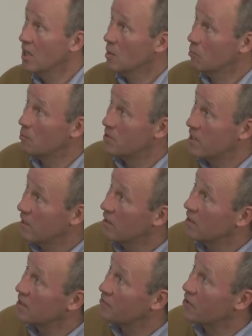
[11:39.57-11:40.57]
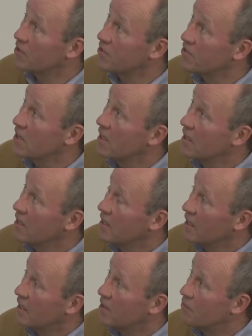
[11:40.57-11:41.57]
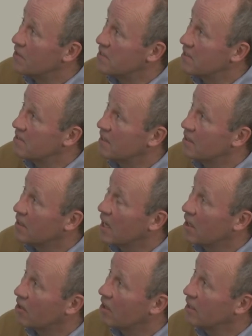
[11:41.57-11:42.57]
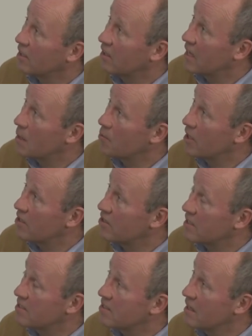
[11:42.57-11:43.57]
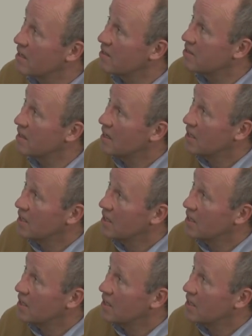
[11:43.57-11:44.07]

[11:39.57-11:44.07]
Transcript: But particularly for us in physics and our collaborators in science,